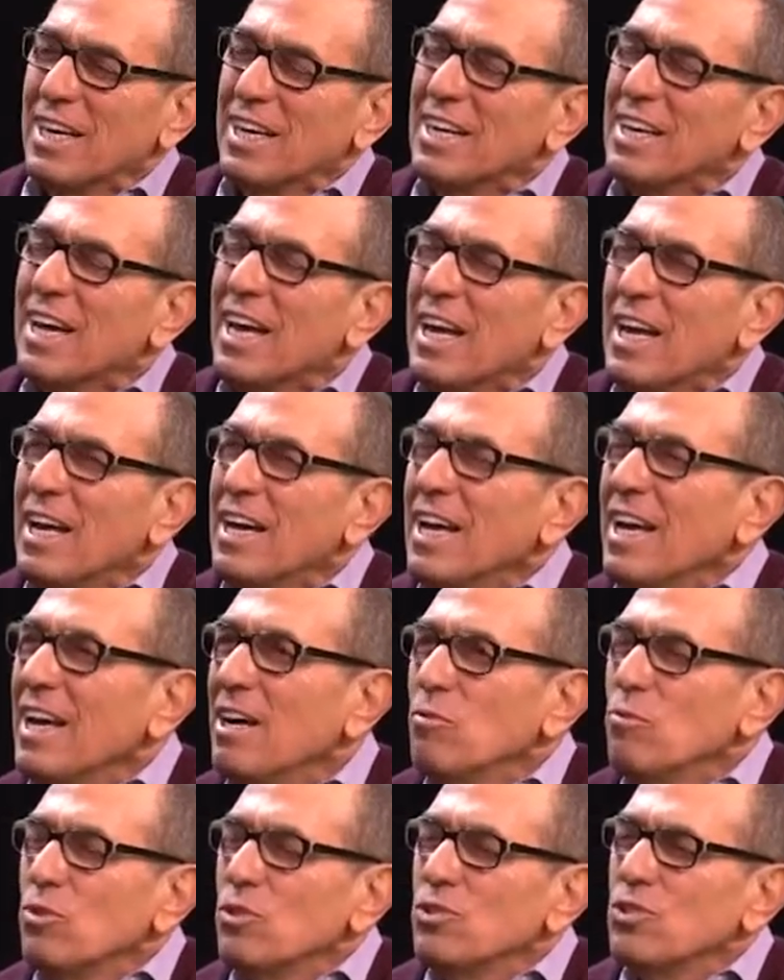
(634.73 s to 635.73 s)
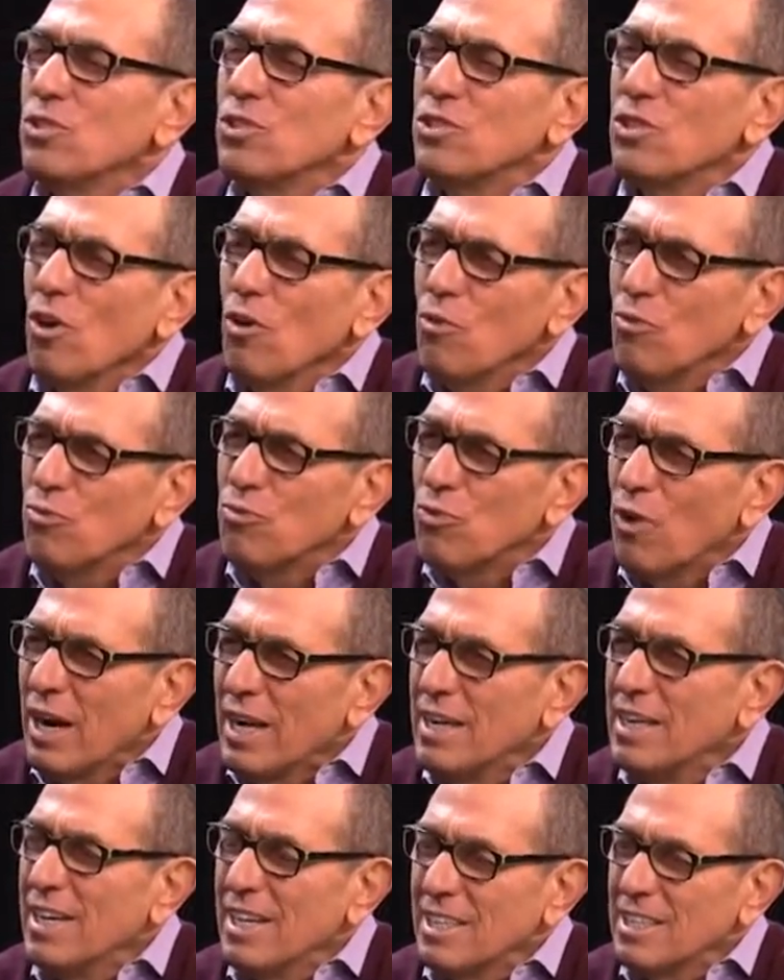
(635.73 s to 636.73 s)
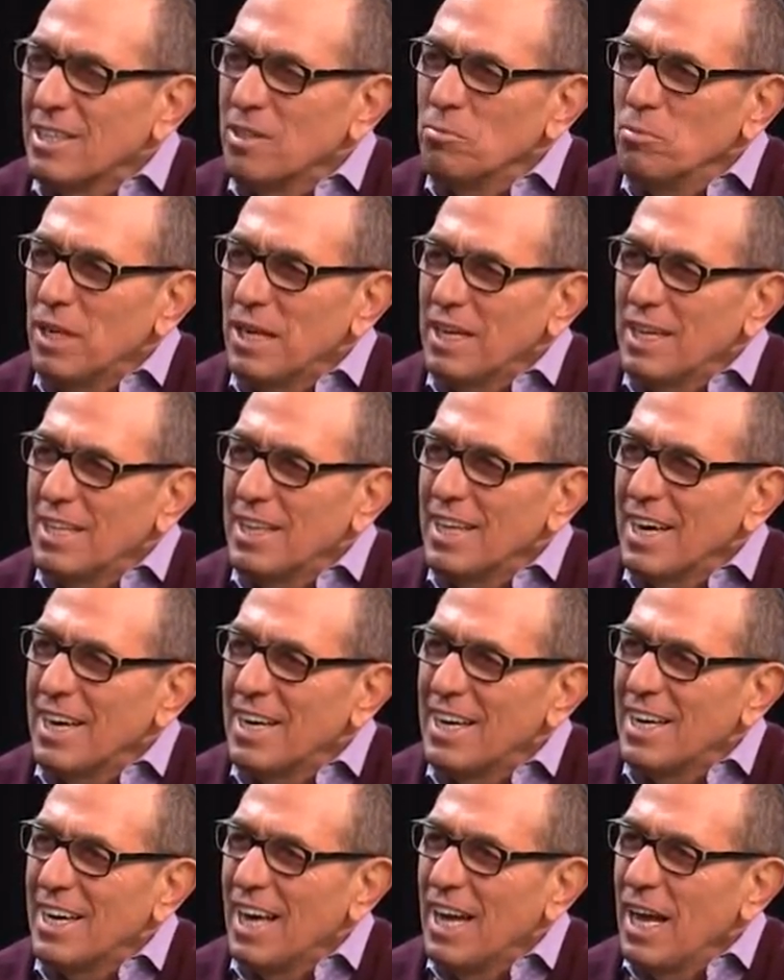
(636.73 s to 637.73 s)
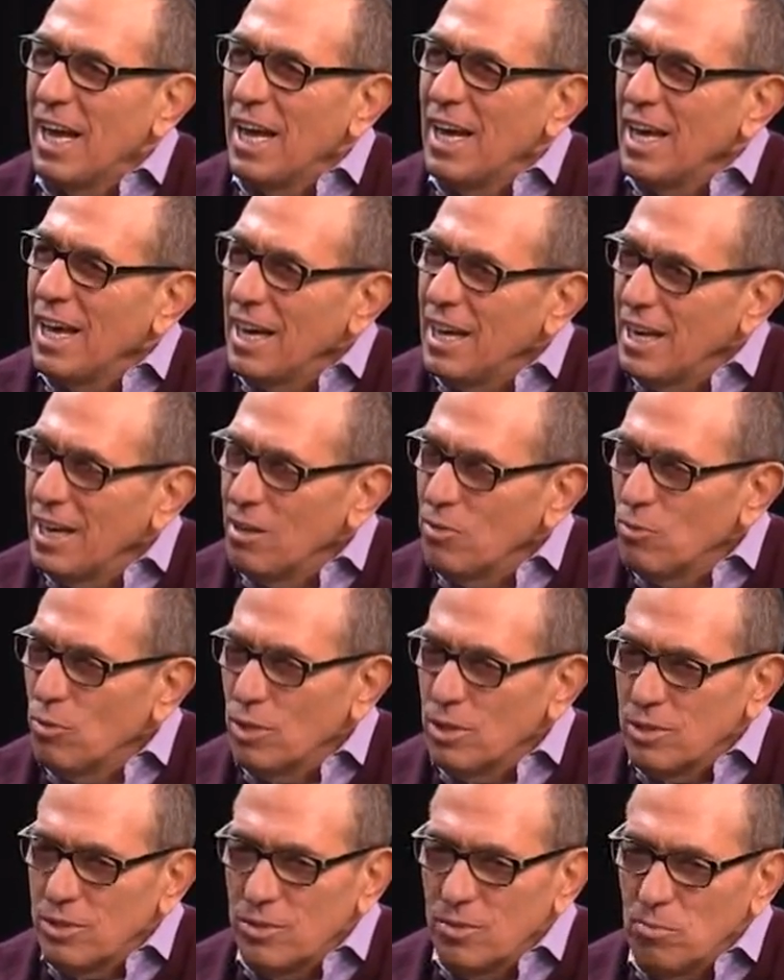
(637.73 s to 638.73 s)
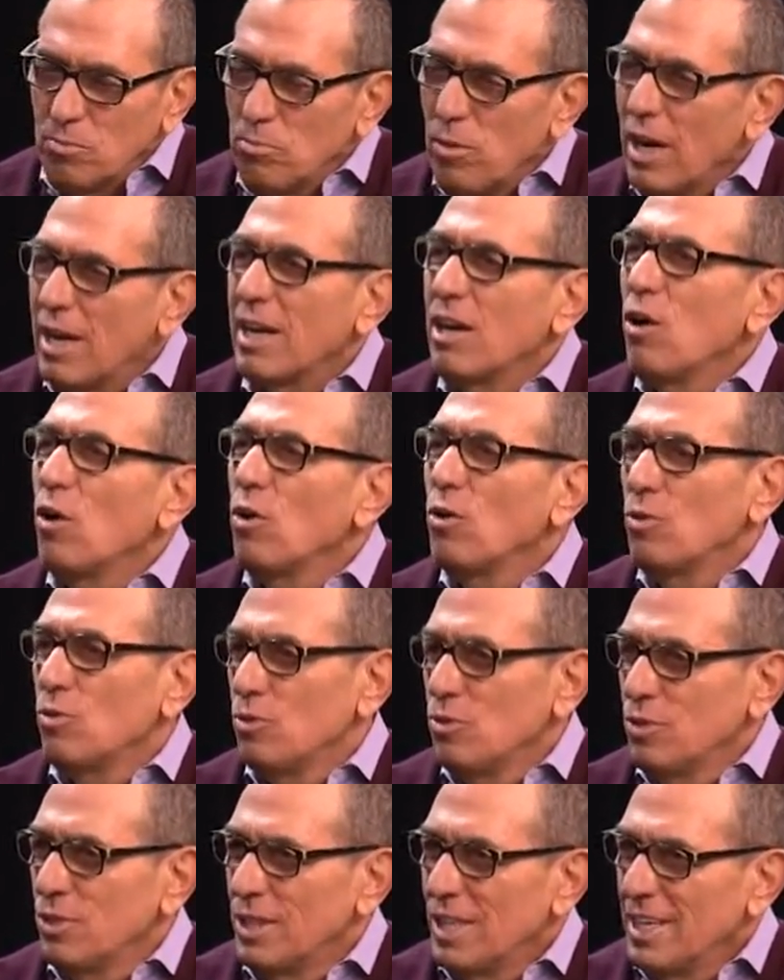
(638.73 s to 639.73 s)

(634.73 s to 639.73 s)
It, yeah. Hmm. it was so frightening to me yeah, that to it was my goal hmm.